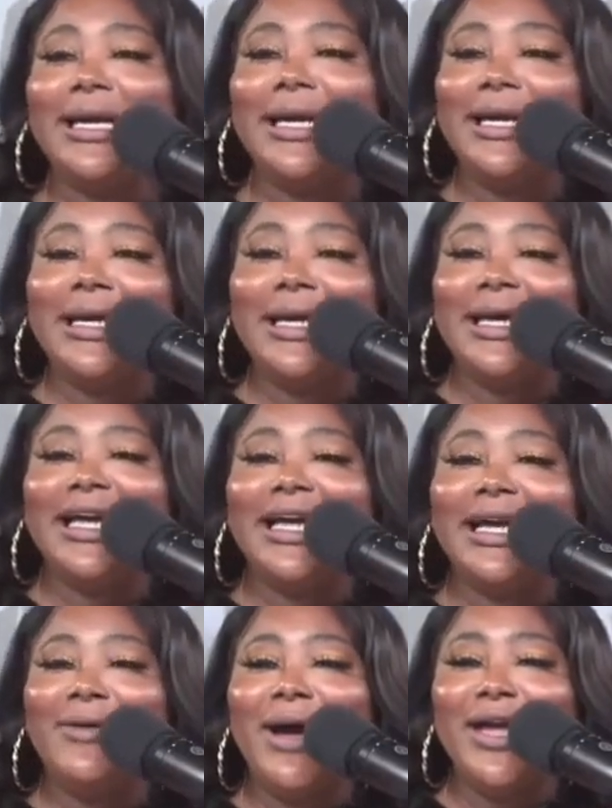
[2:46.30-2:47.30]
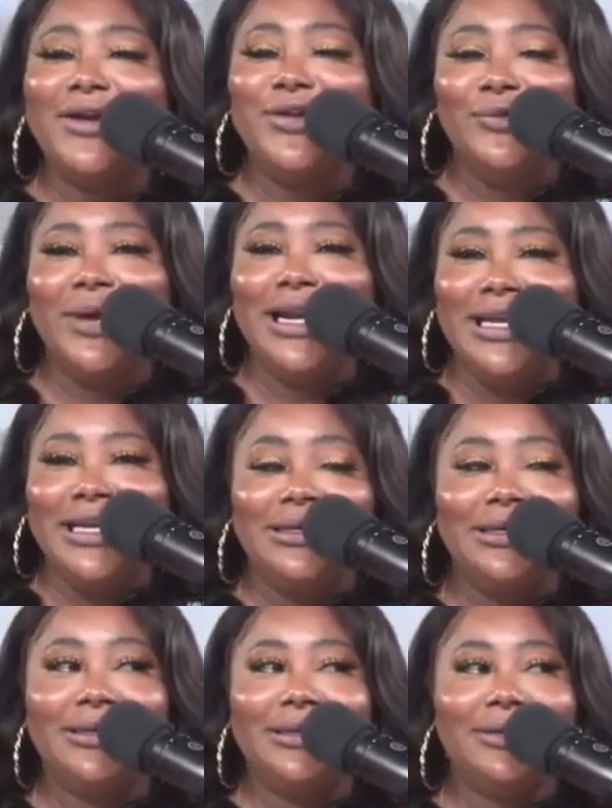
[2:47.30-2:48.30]
Why are you running? Why are you running?
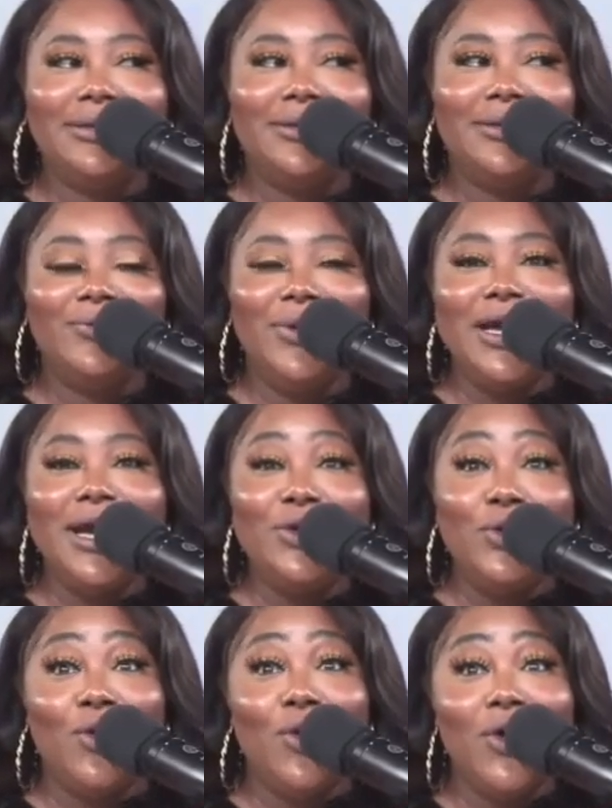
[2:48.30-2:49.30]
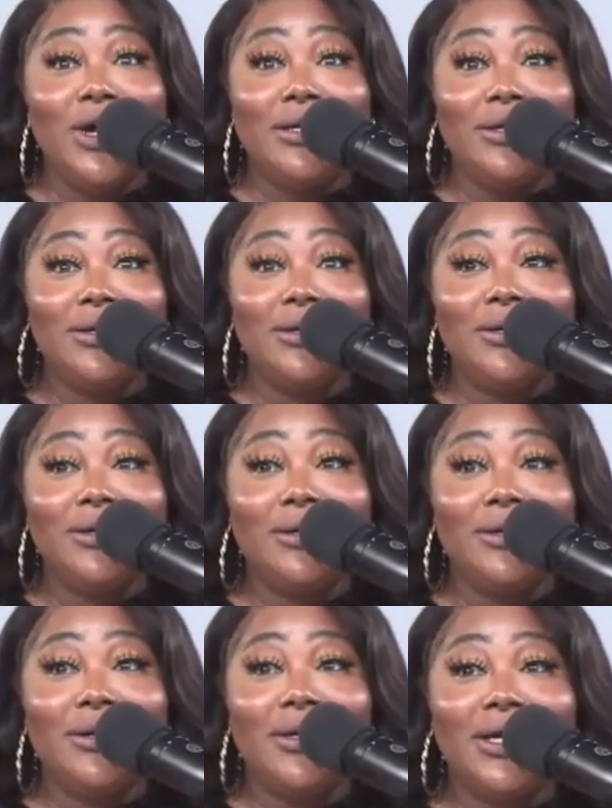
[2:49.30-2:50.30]
Where are you going? Where are you going? Go back
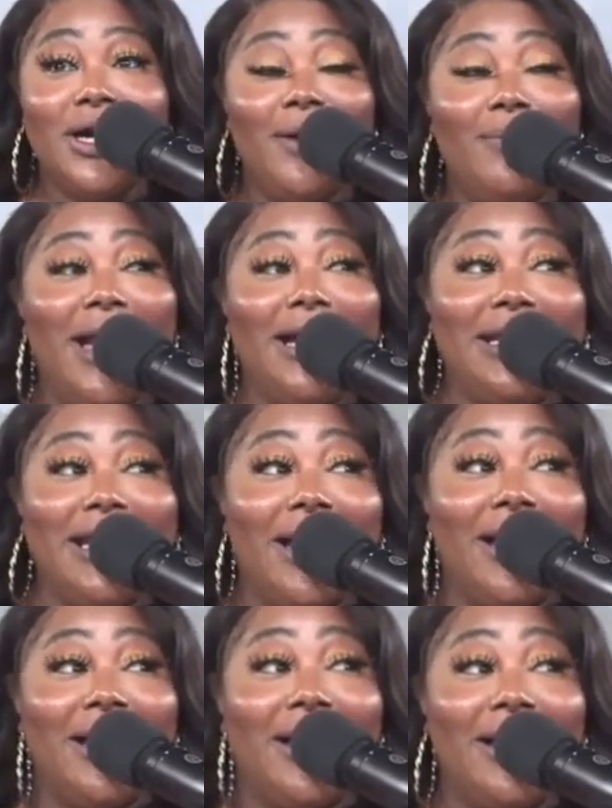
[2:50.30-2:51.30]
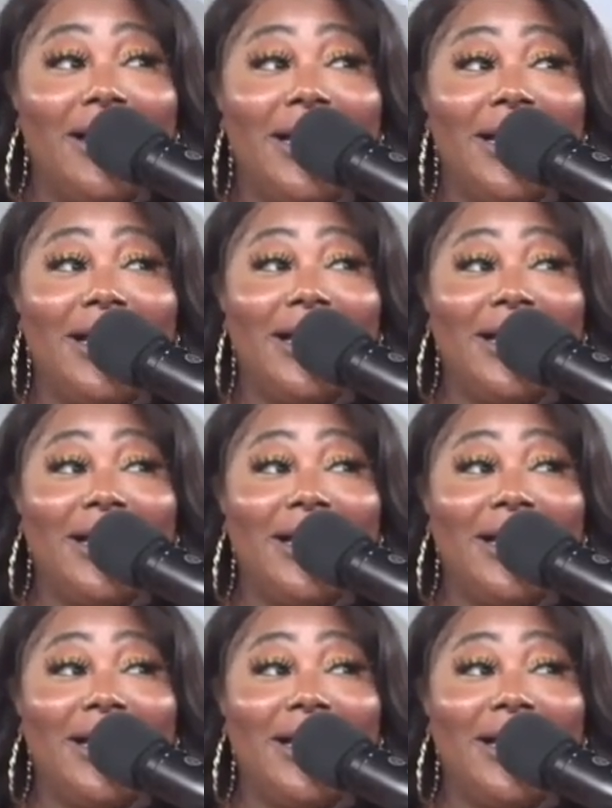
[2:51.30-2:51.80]
here. Come back here. You're not going anywhere.